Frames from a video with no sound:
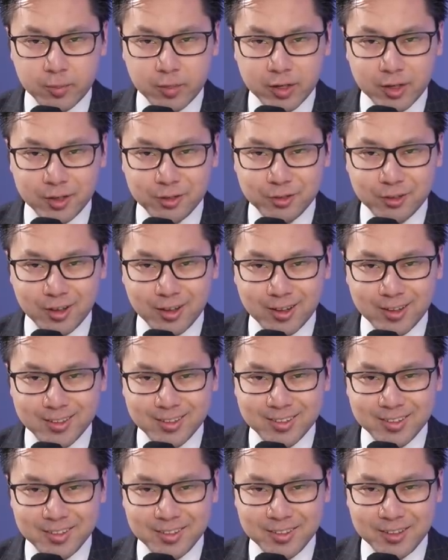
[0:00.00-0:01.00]
because
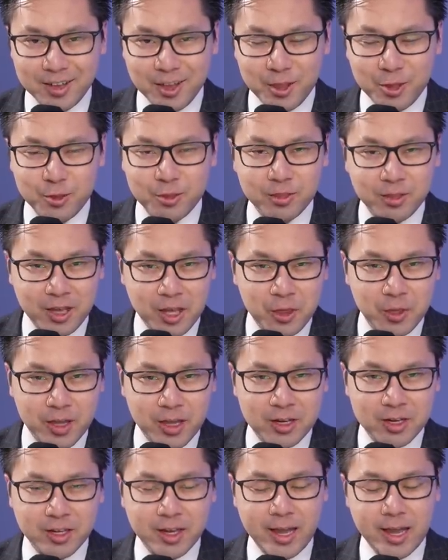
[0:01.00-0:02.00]
the other
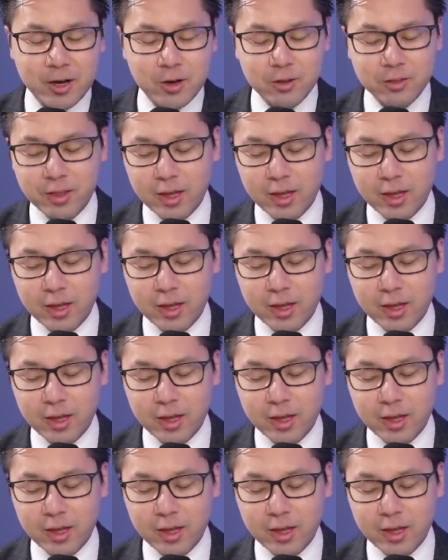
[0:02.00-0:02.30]
indicator